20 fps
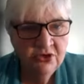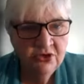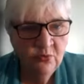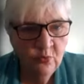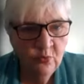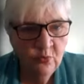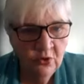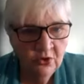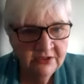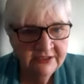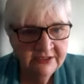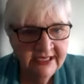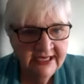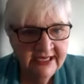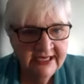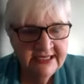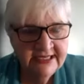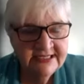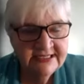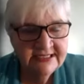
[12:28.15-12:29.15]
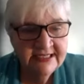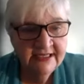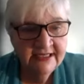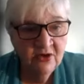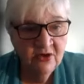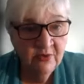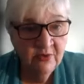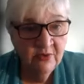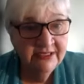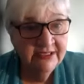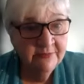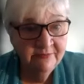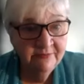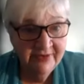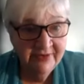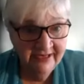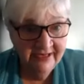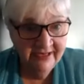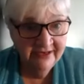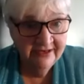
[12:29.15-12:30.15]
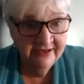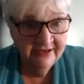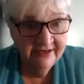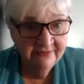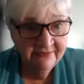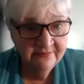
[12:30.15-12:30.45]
work days and going to bed